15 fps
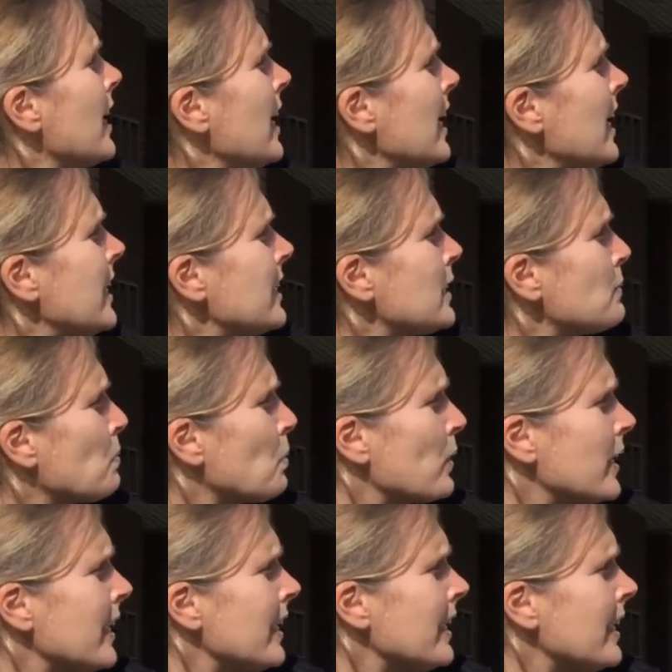It's a
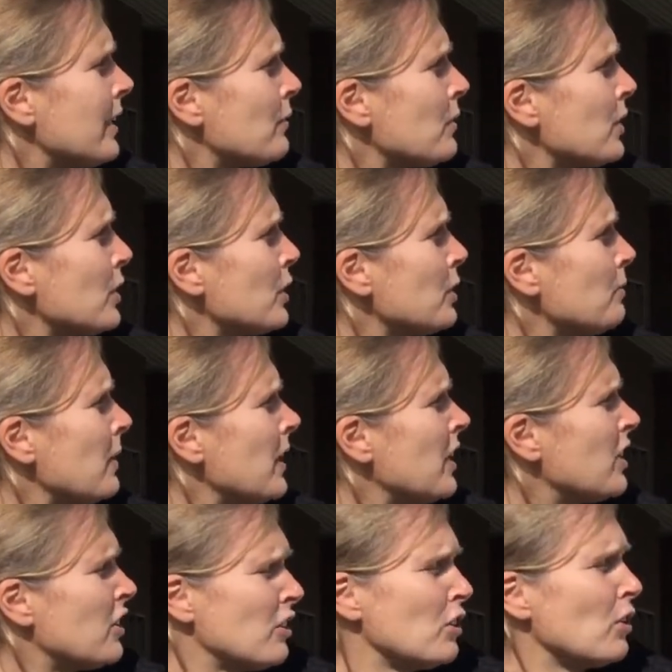pretty neat room,
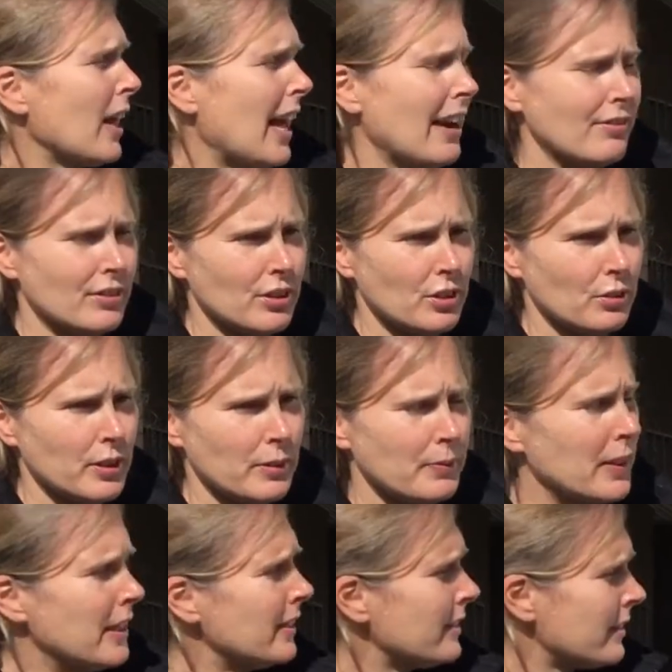you'll have to admit.